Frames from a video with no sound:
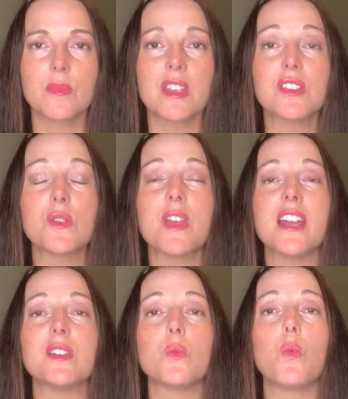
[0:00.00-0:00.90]
So that
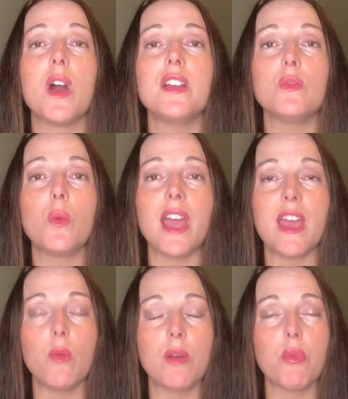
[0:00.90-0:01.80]
is one way,
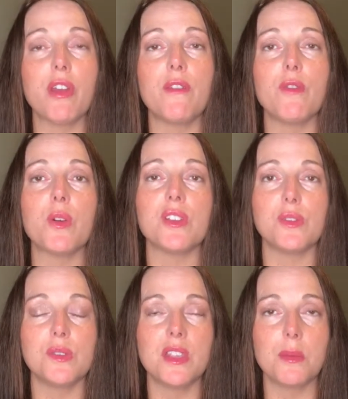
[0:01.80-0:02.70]
one-pointed focus
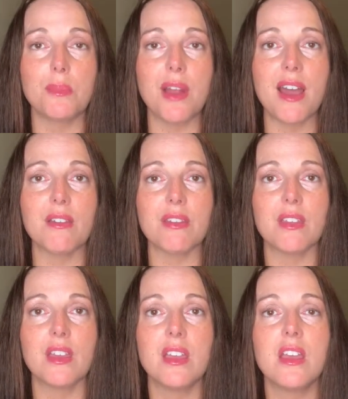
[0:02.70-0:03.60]
using the breath
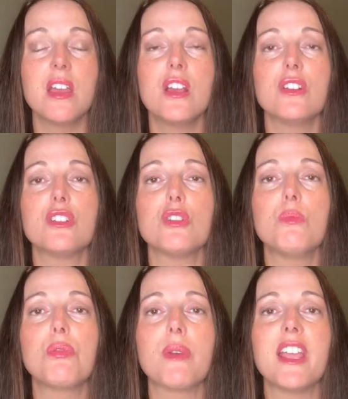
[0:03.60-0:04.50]
to
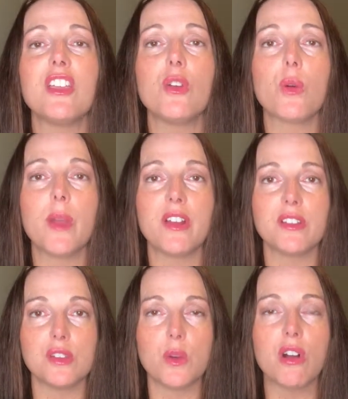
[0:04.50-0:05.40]
bring your awareness
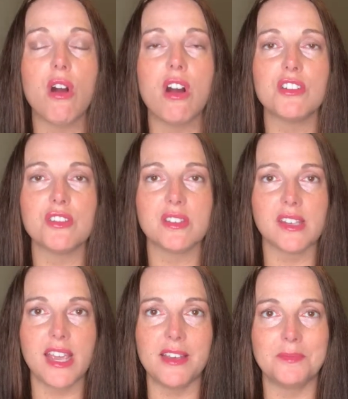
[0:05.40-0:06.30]
to a conscious state.